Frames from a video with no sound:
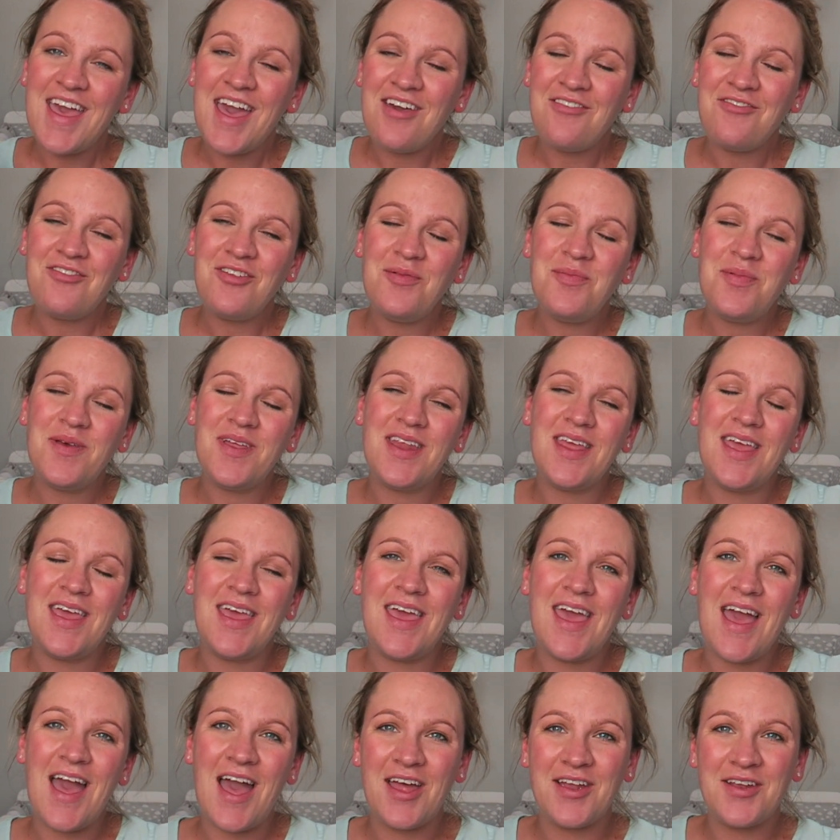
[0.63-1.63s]

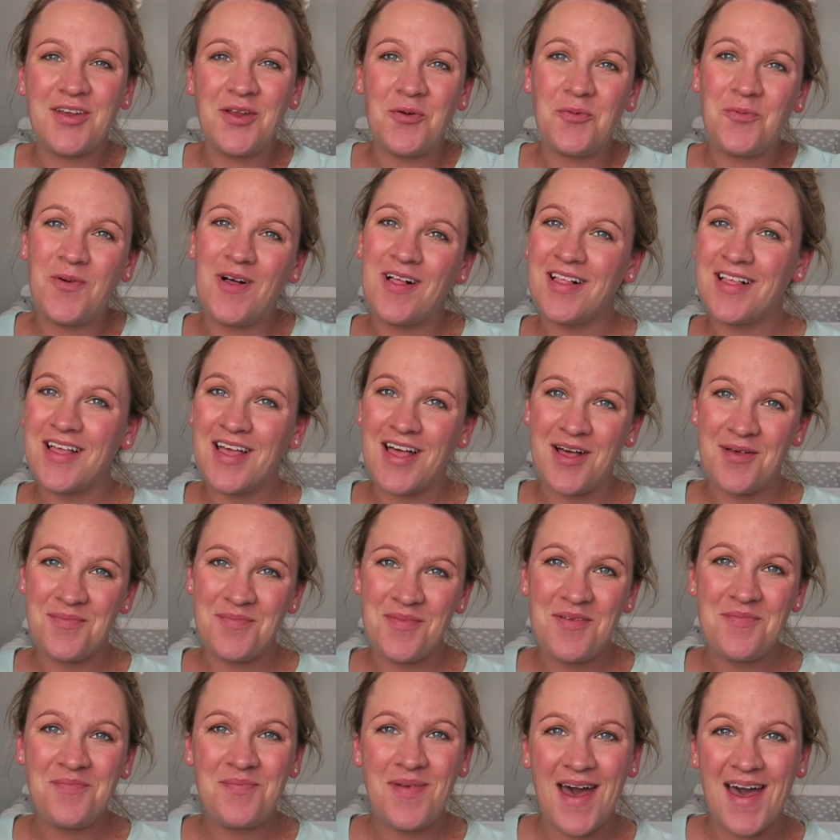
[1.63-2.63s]
everybody and
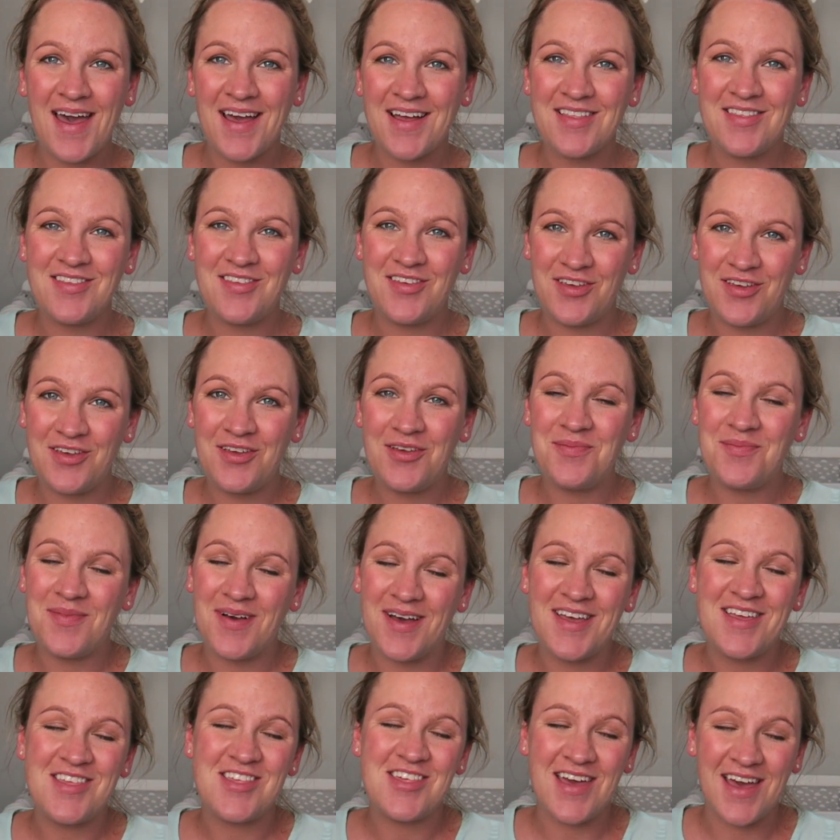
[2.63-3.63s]
welcome back to
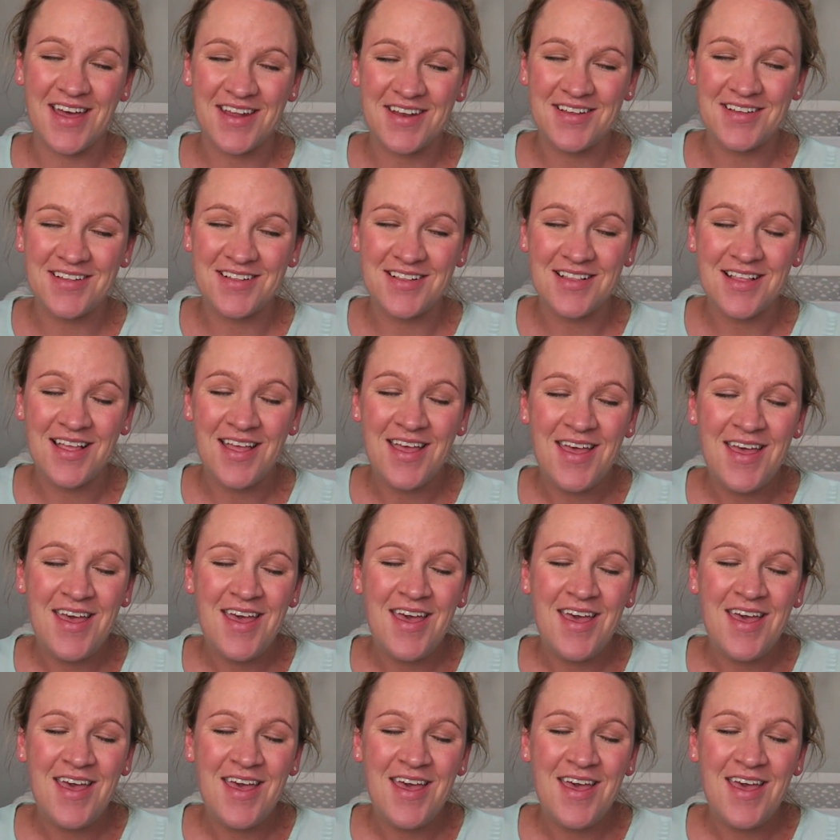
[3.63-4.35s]
my channel.